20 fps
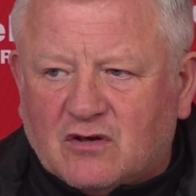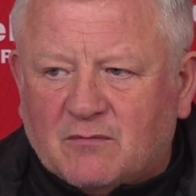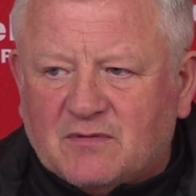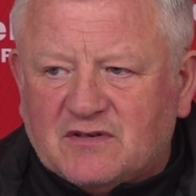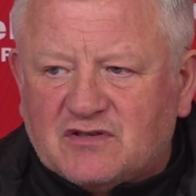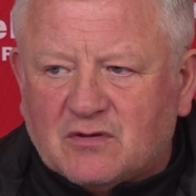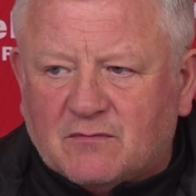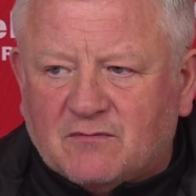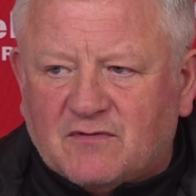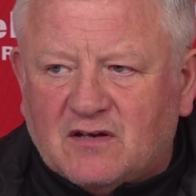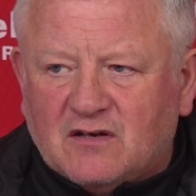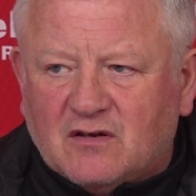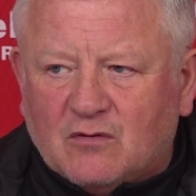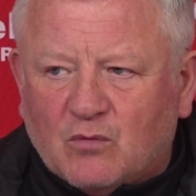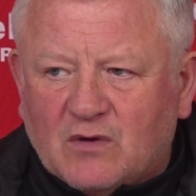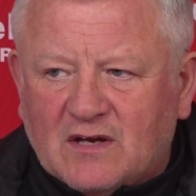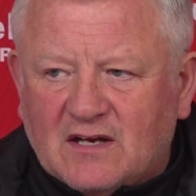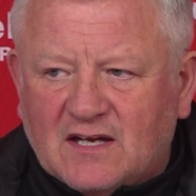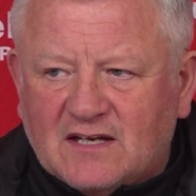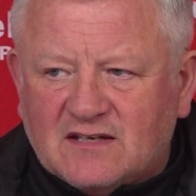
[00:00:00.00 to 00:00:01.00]
to be something that
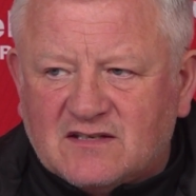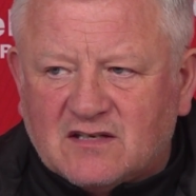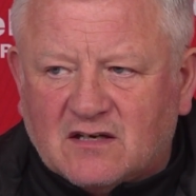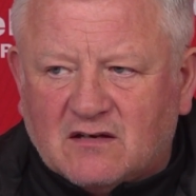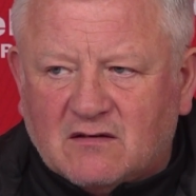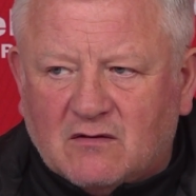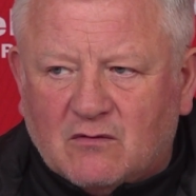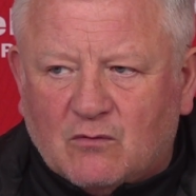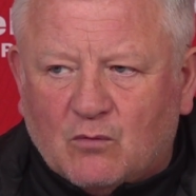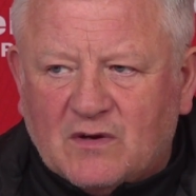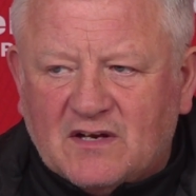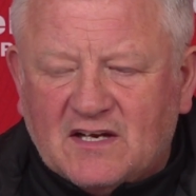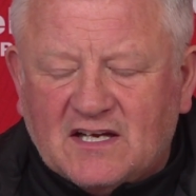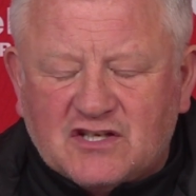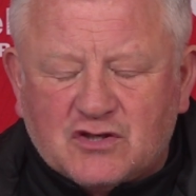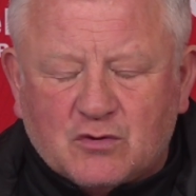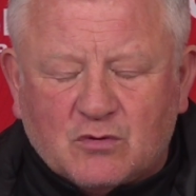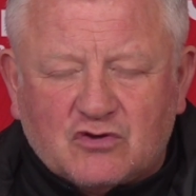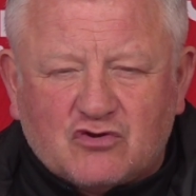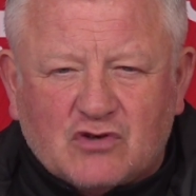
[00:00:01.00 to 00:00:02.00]
we need
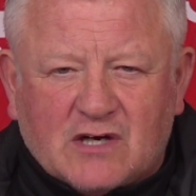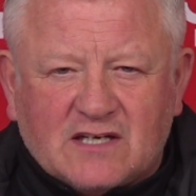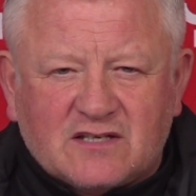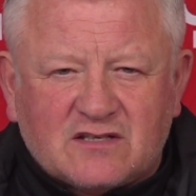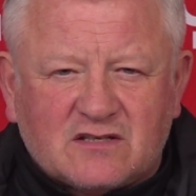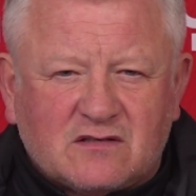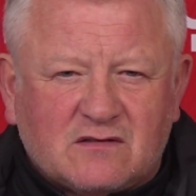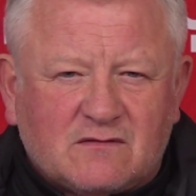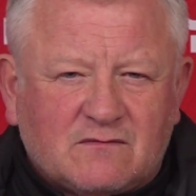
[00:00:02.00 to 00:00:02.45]
to address.